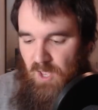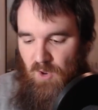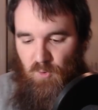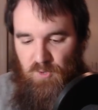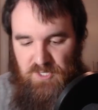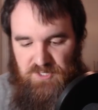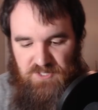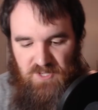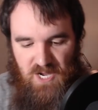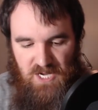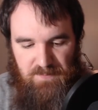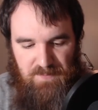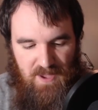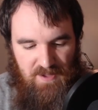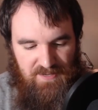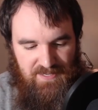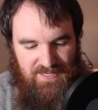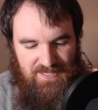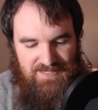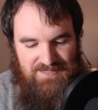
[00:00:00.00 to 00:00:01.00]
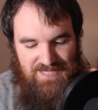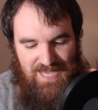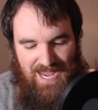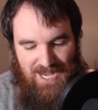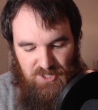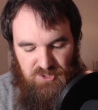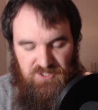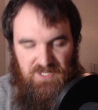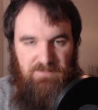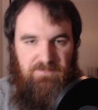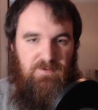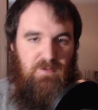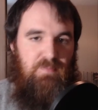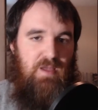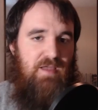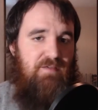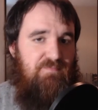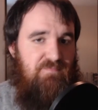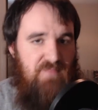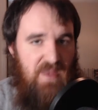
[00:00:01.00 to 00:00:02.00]
or to talk about is actually a film
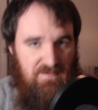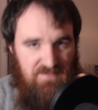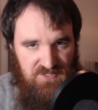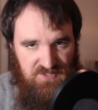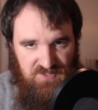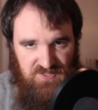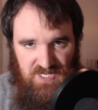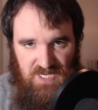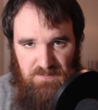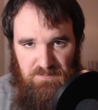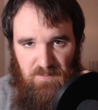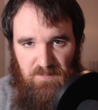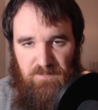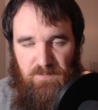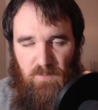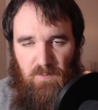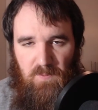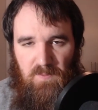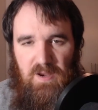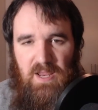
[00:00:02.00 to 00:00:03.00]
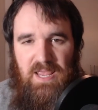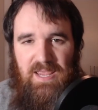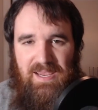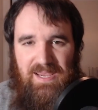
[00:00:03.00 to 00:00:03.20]
I've never seen before,